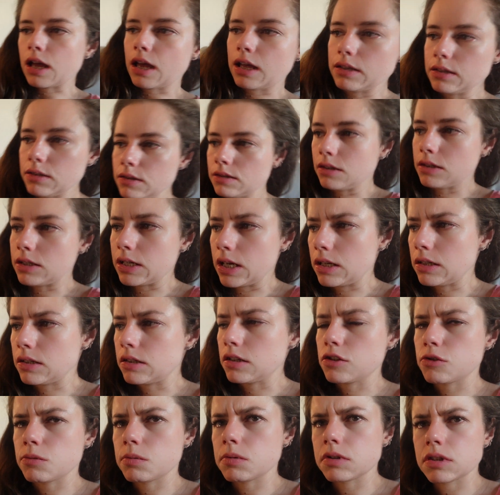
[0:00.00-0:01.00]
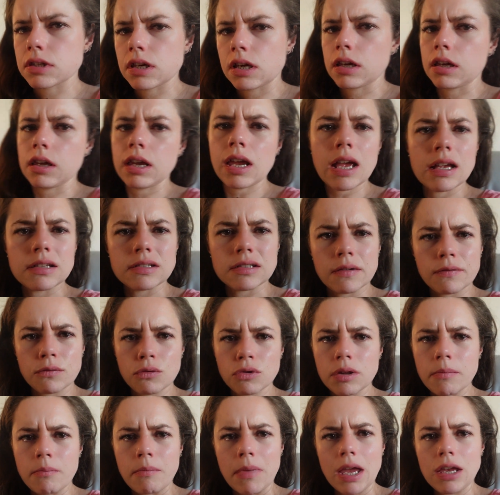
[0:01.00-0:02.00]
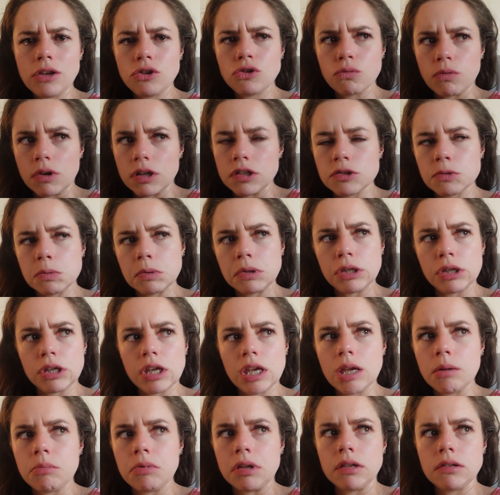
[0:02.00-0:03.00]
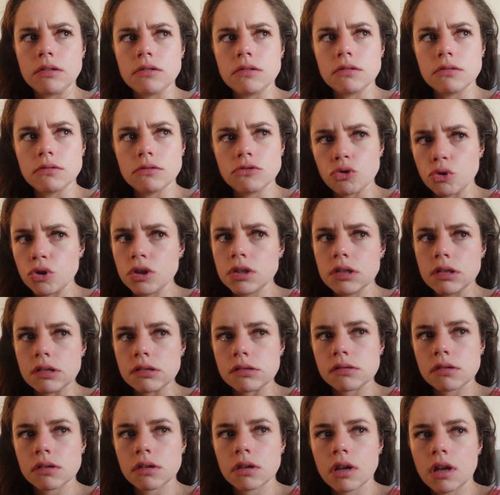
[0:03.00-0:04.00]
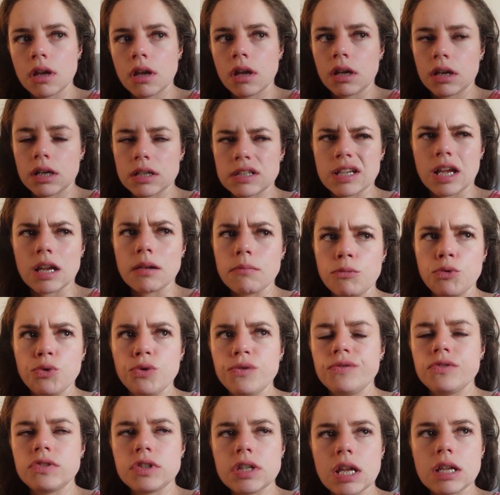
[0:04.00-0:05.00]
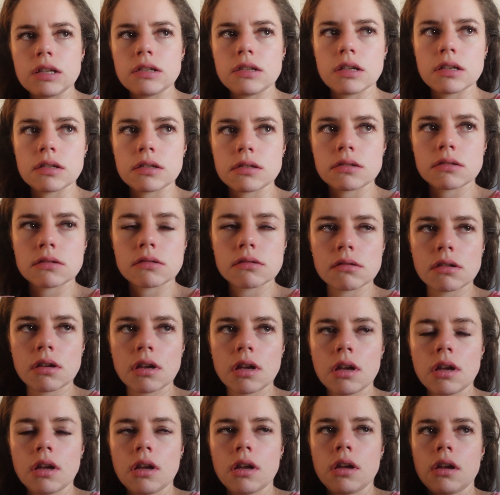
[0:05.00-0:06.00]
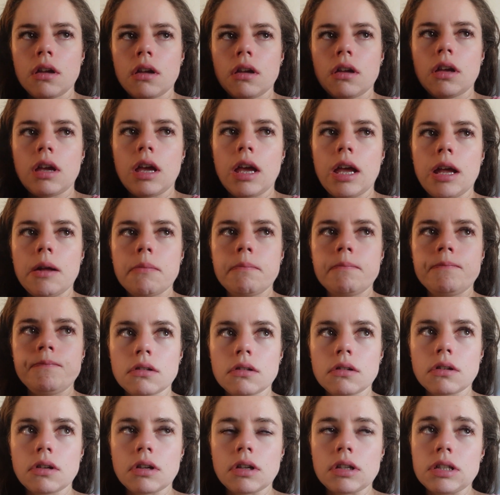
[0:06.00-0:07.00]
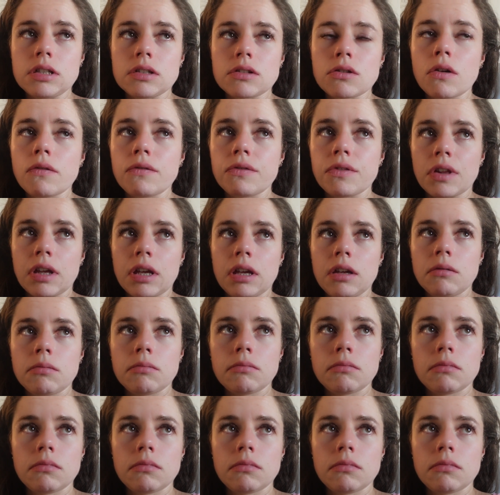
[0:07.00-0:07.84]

And the dentist was like, yes, I've only met you once when you came and joined us. Because I'd moved dentists. And he's lovely.